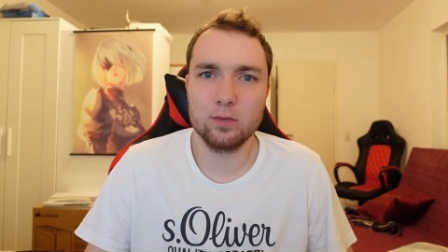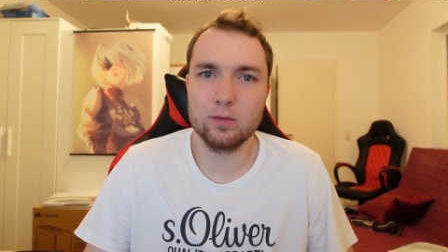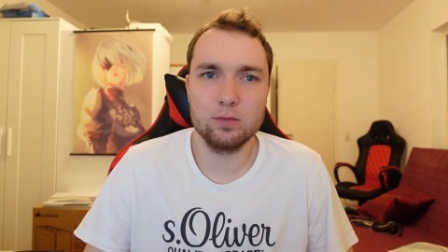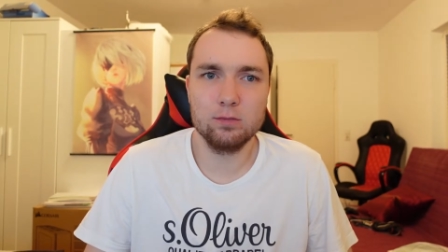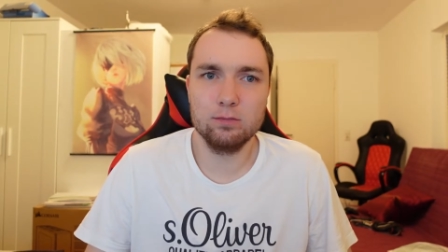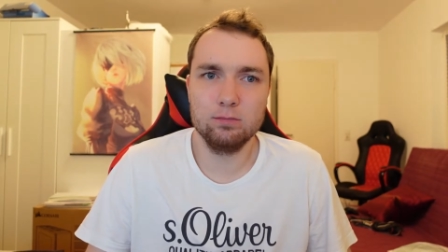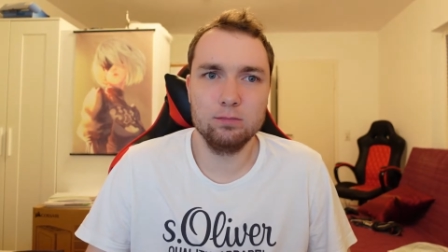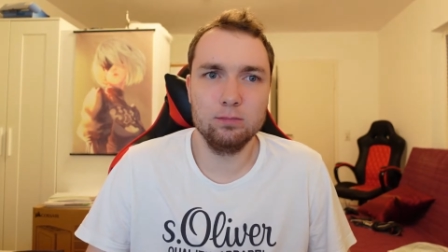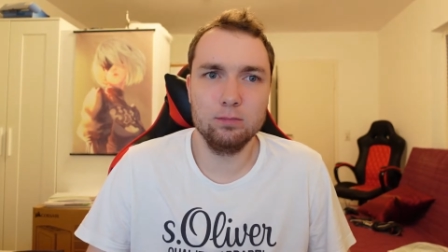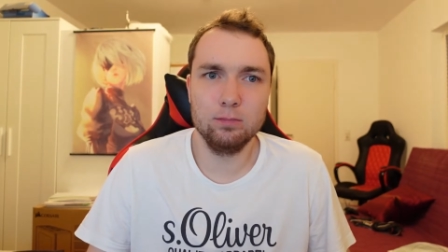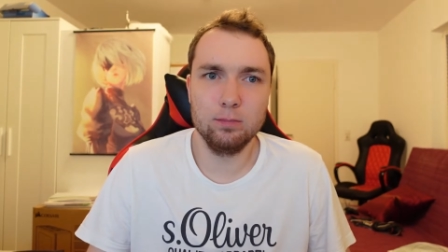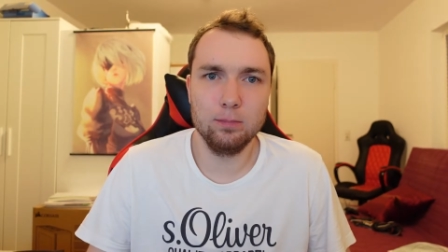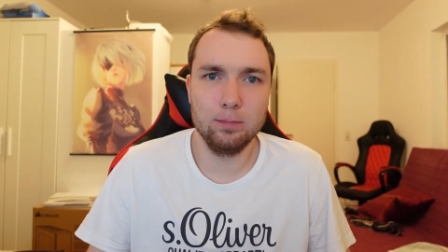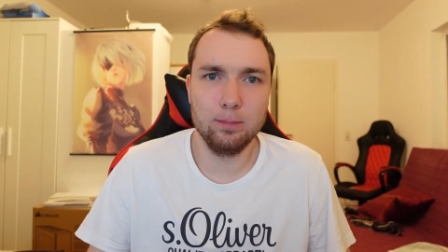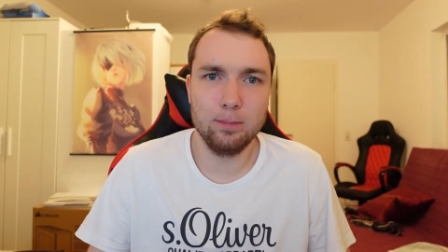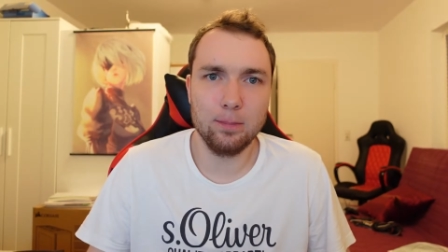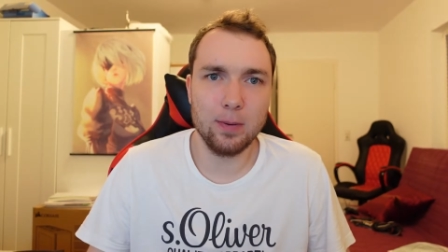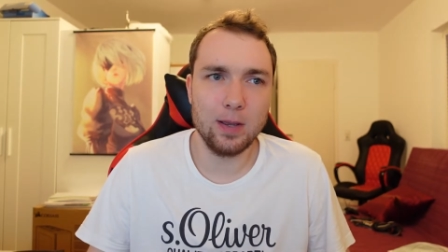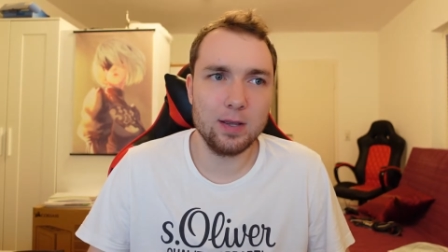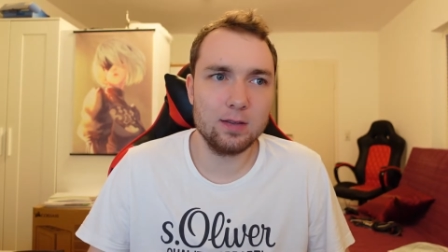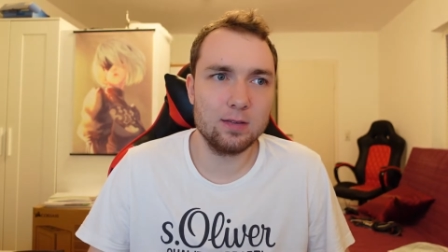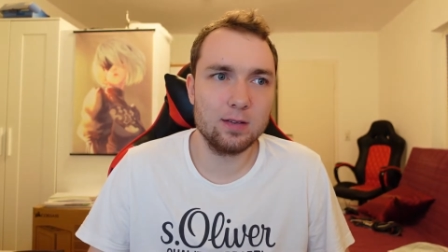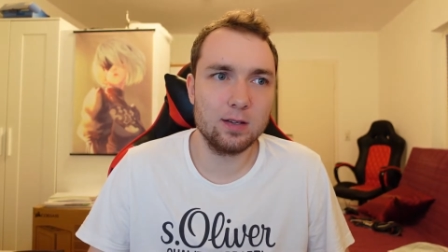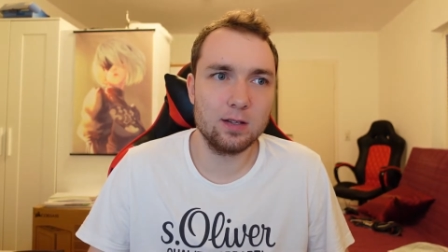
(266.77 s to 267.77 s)
the
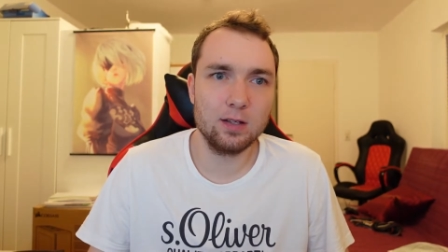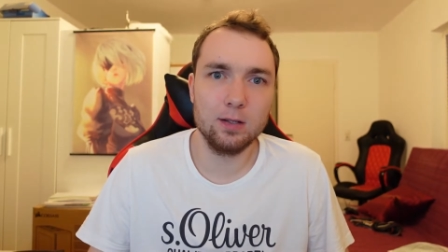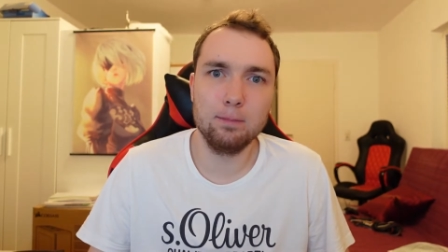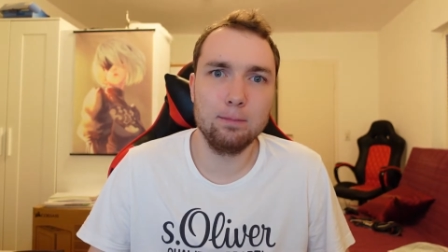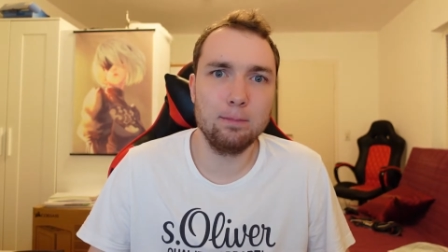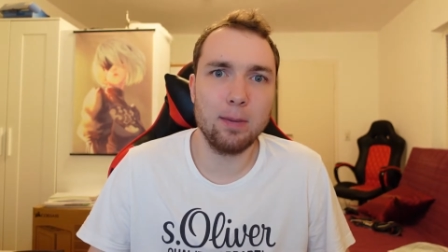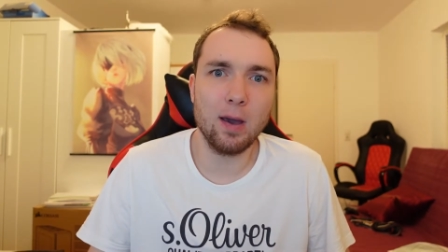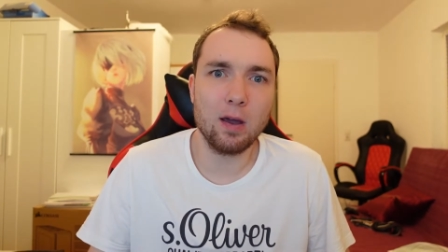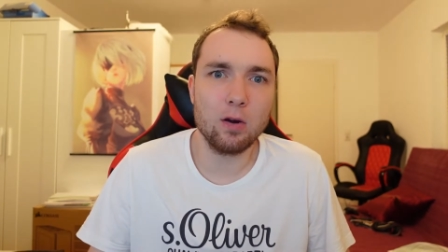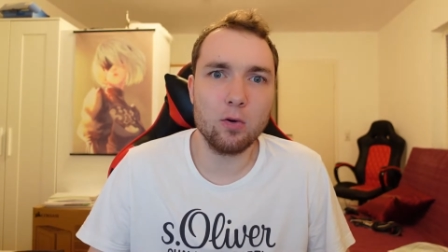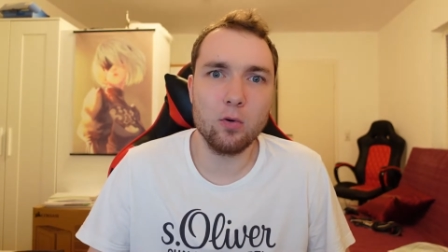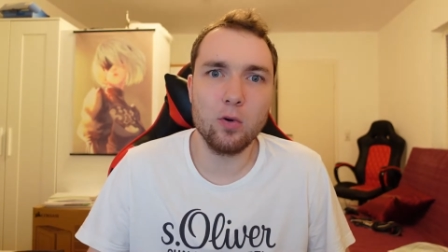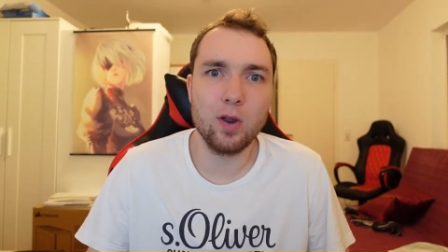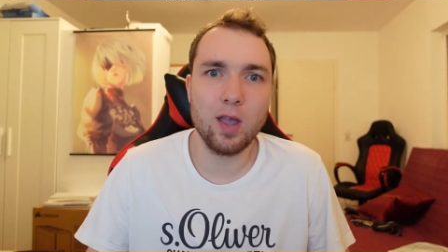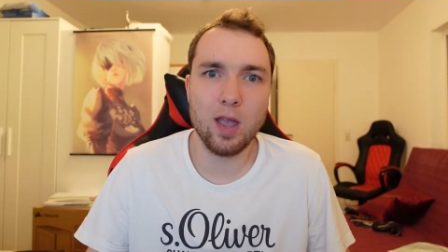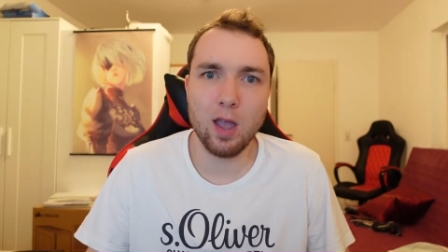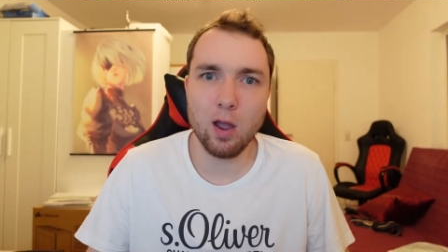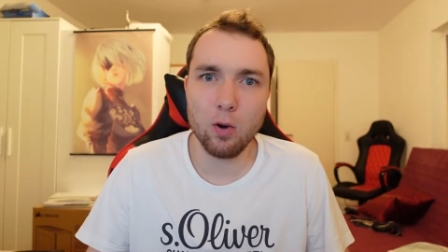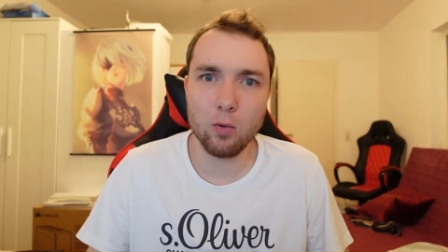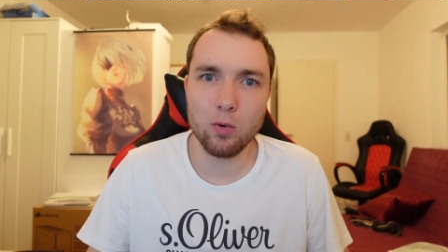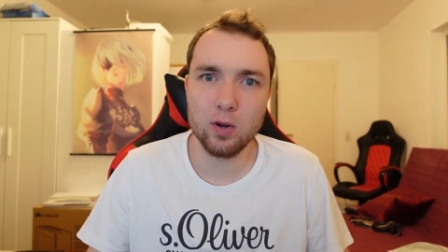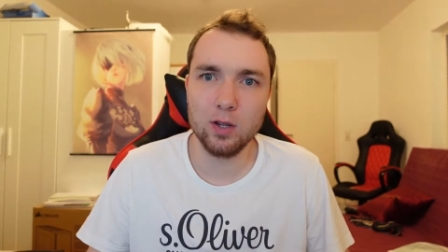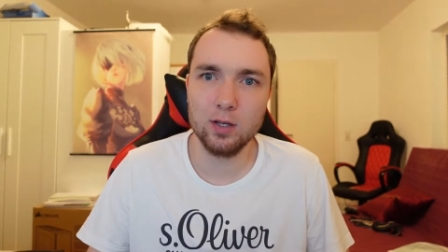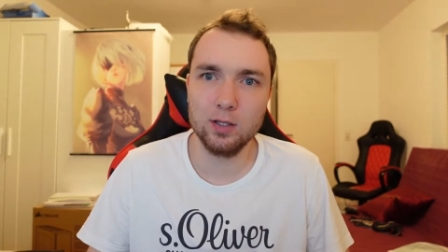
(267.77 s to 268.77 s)
basically better
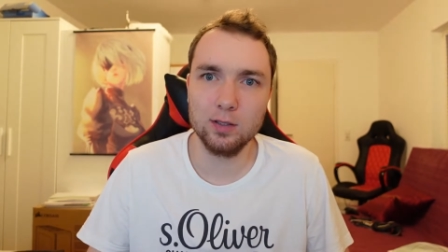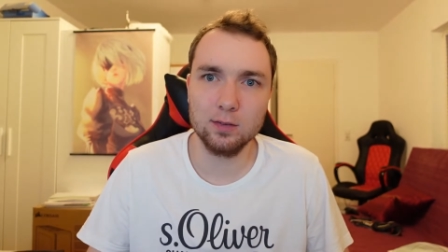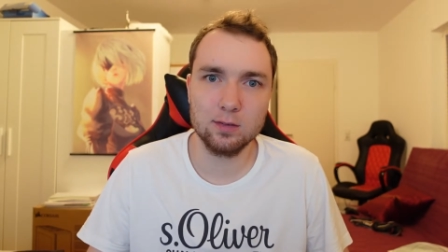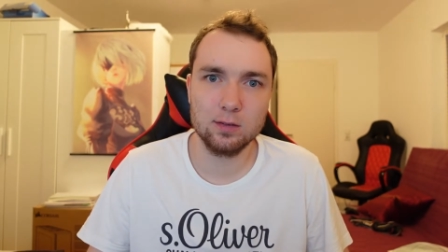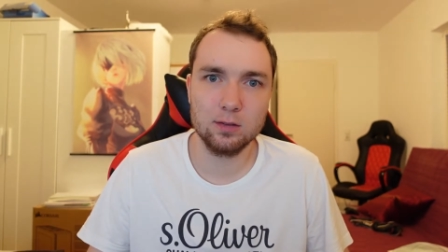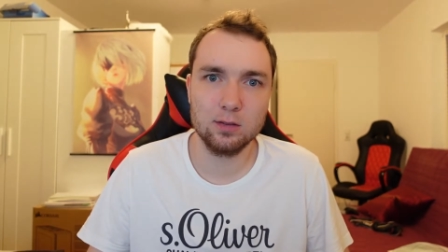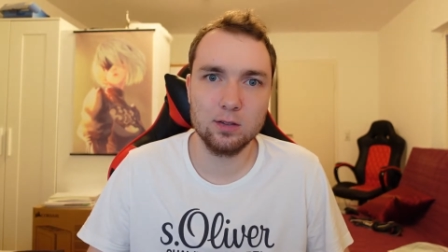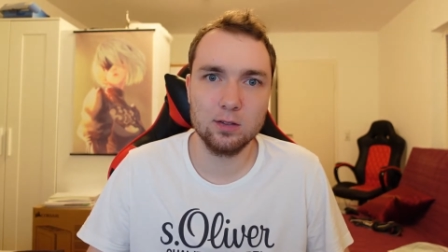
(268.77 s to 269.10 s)
areas.